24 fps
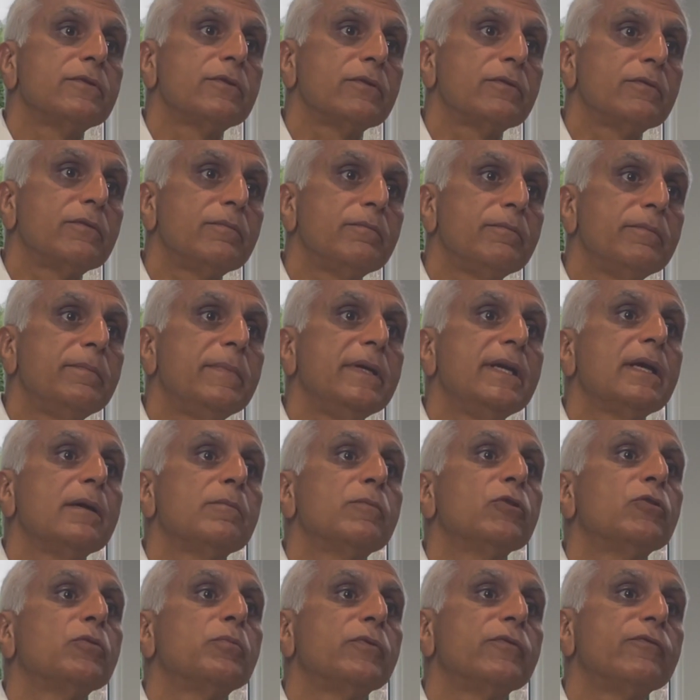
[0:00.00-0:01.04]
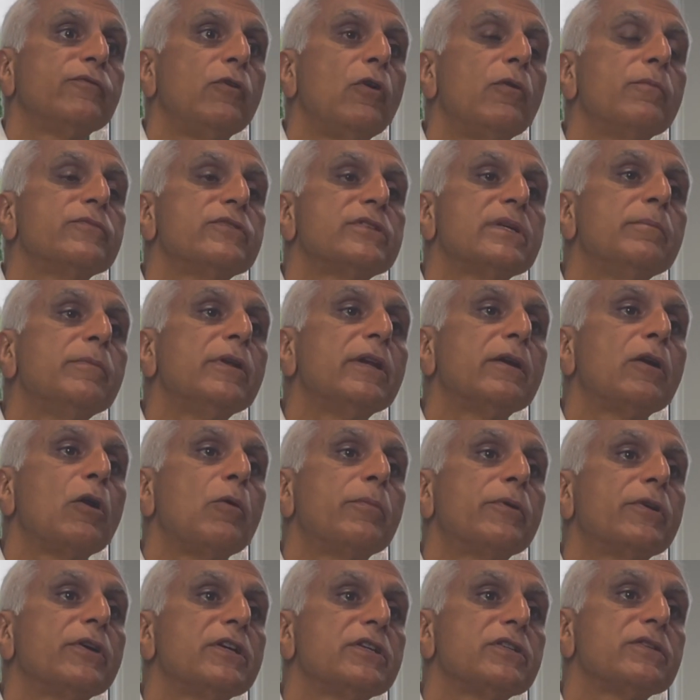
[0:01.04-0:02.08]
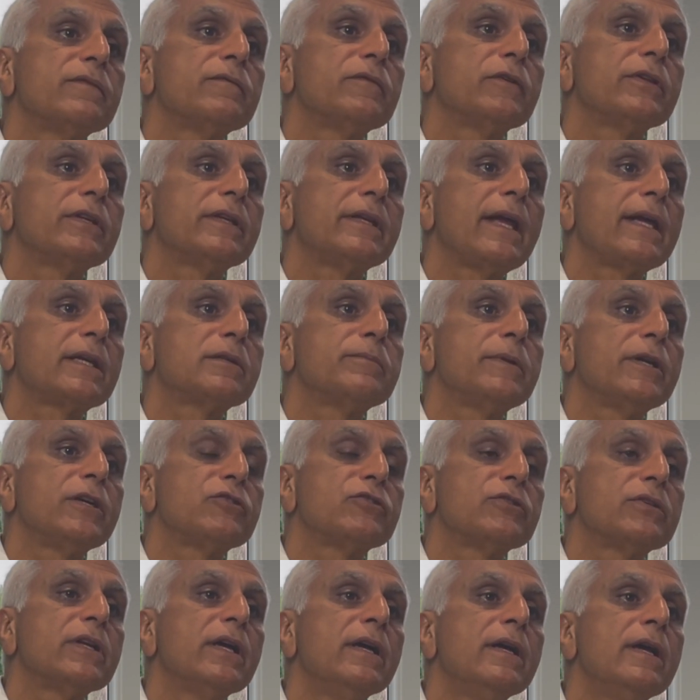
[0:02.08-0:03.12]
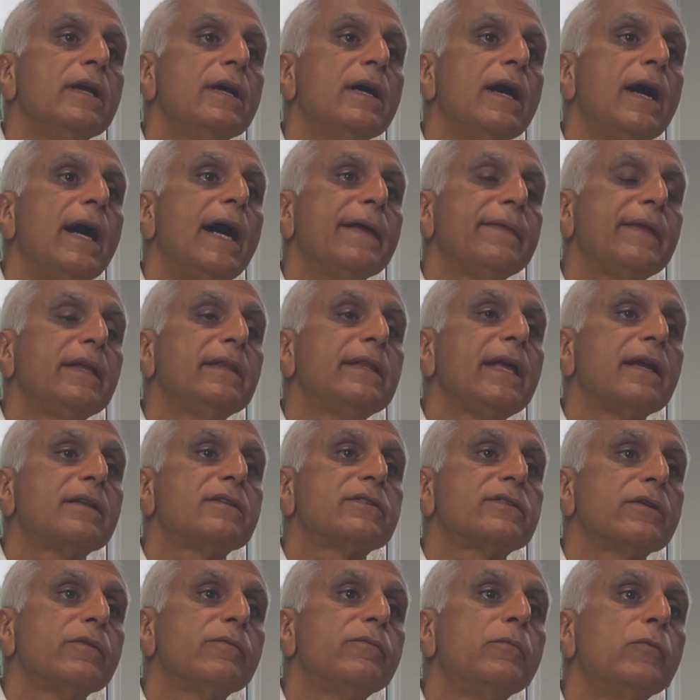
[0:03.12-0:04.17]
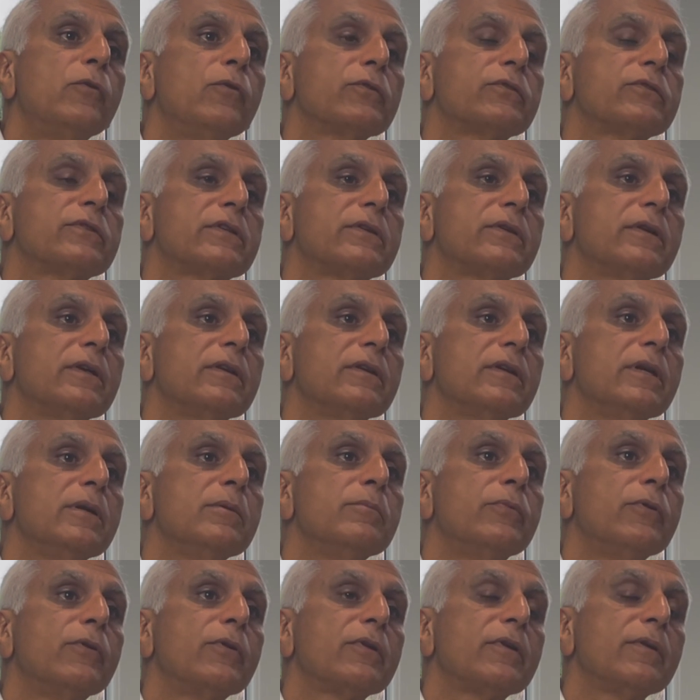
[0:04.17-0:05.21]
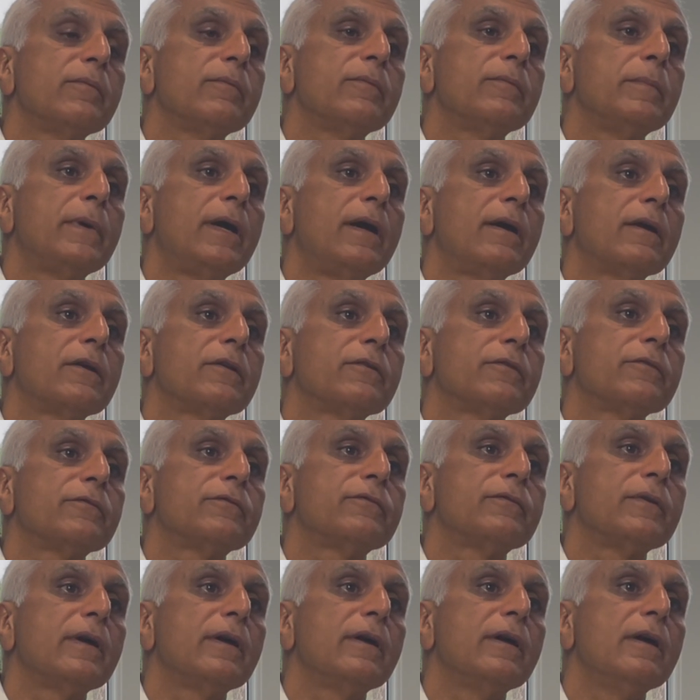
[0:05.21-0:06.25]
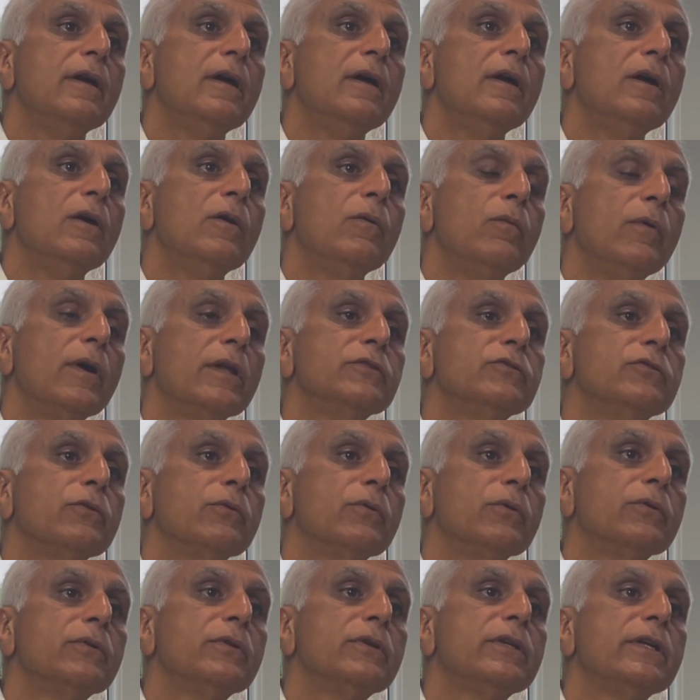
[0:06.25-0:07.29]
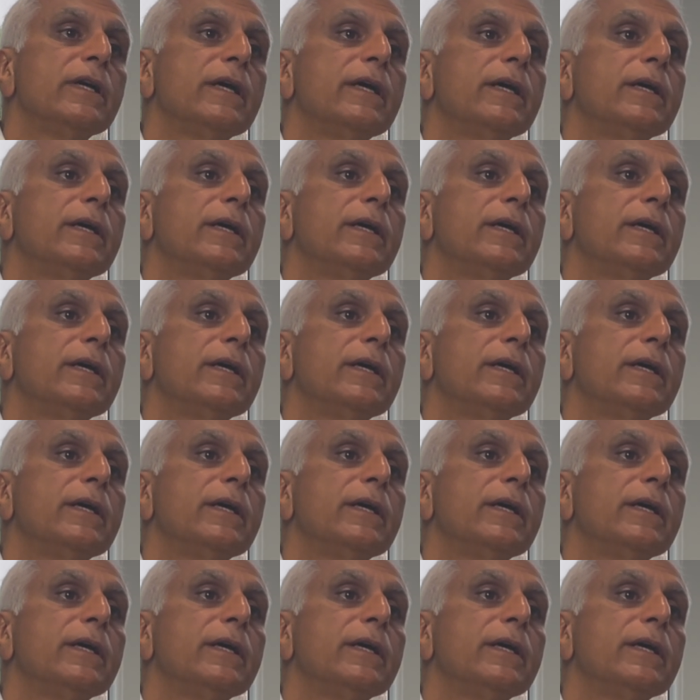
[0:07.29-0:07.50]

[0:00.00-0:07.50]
to be able to perform similar operation for the next patient? I think that's the most important part of one's own